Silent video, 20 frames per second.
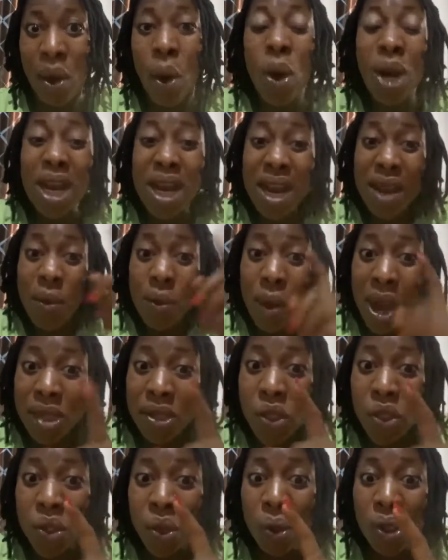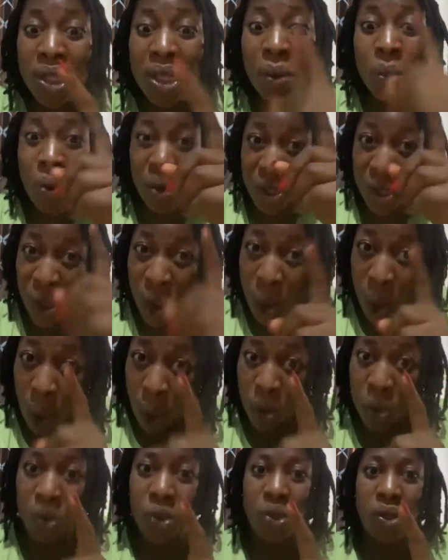Only one soldier was
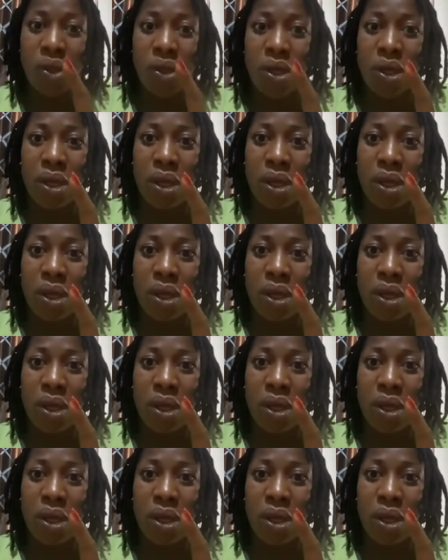caught